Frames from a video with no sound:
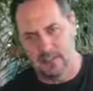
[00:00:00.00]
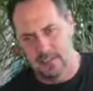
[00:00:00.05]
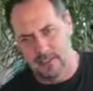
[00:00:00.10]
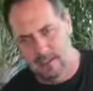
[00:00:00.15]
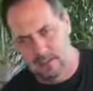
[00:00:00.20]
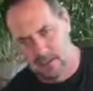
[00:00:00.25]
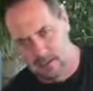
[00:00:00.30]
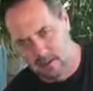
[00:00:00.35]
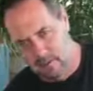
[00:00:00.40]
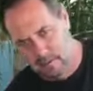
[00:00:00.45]

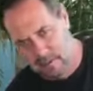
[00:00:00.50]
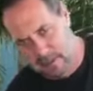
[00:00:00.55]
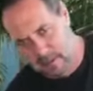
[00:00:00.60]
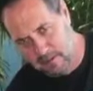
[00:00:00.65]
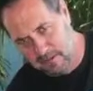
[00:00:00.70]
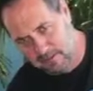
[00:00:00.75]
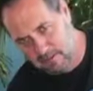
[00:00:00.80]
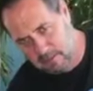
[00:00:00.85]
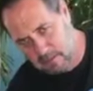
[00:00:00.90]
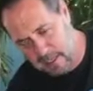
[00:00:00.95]
little bit
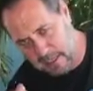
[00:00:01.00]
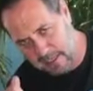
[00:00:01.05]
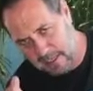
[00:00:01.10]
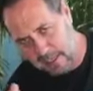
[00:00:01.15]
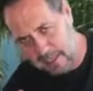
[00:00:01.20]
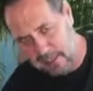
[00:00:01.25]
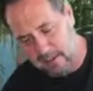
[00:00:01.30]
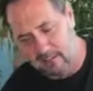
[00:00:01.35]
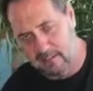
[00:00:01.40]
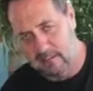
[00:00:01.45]
of
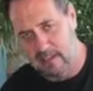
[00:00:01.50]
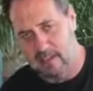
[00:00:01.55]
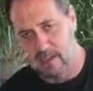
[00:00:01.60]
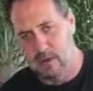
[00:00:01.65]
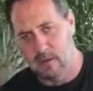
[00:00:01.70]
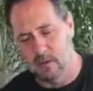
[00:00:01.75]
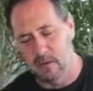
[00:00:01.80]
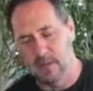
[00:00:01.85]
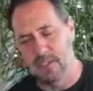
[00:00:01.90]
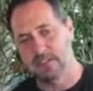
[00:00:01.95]
money.
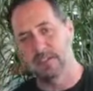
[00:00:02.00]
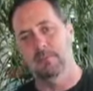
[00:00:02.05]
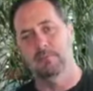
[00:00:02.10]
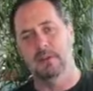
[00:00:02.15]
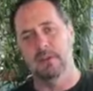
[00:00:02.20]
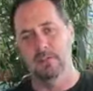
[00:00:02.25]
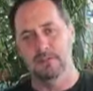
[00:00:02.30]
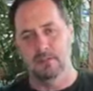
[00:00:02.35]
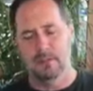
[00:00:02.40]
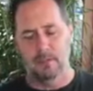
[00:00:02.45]
How are we
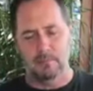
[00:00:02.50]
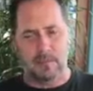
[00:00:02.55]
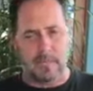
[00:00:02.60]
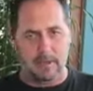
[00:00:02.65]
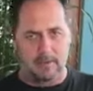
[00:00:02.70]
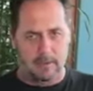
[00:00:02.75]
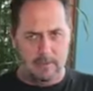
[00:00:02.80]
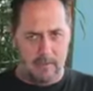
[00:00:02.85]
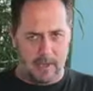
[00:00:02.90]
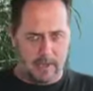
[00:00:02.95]
supposed to
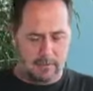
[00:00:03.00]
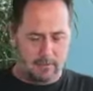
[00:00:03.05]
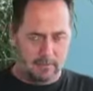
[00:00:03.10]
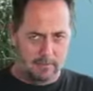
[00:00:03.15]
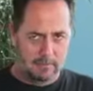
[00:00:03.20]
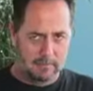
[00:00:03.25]
pay the rent?